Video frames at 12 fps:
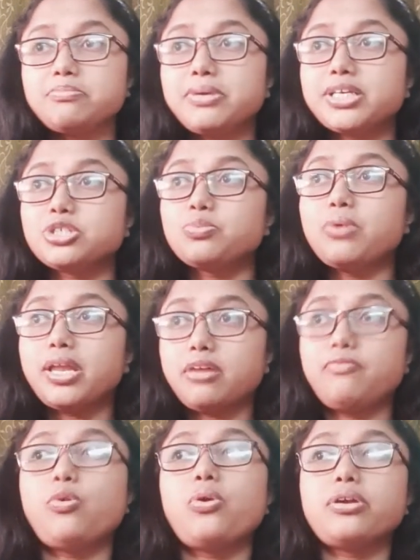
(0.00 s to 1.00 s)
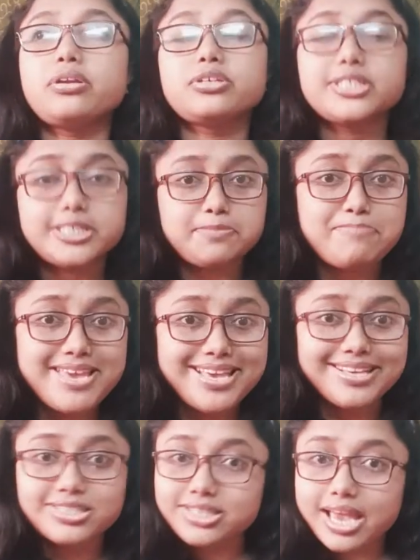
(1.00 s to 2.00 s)
because when a foreigner
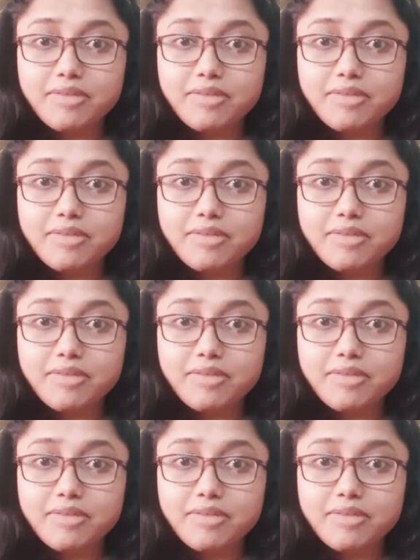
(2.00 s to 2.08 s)
speaks,